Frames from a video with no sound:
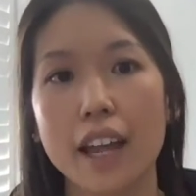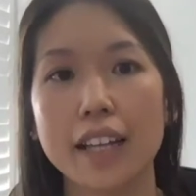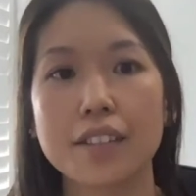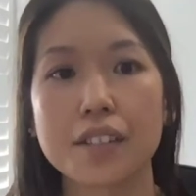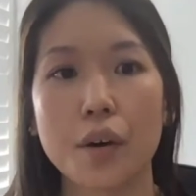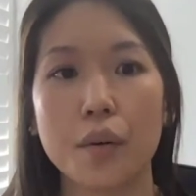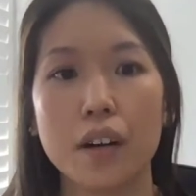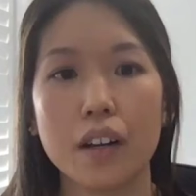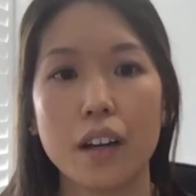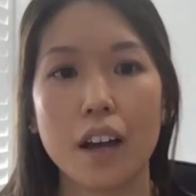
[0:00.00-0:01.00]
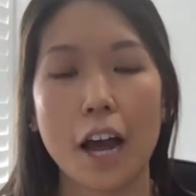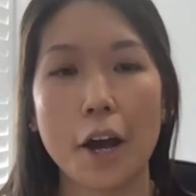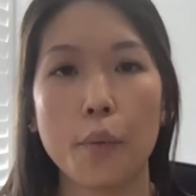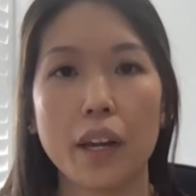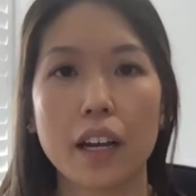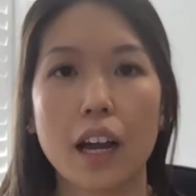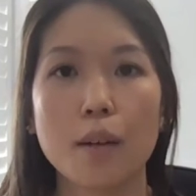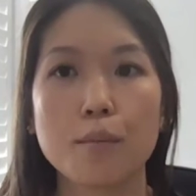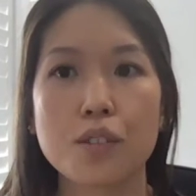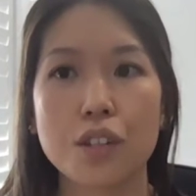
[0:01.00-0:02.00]
And so when it
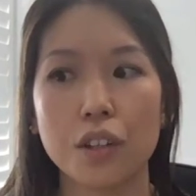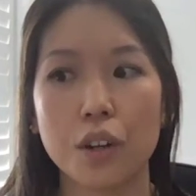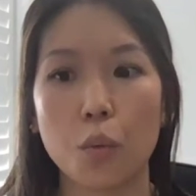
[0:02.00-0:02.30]
comes to,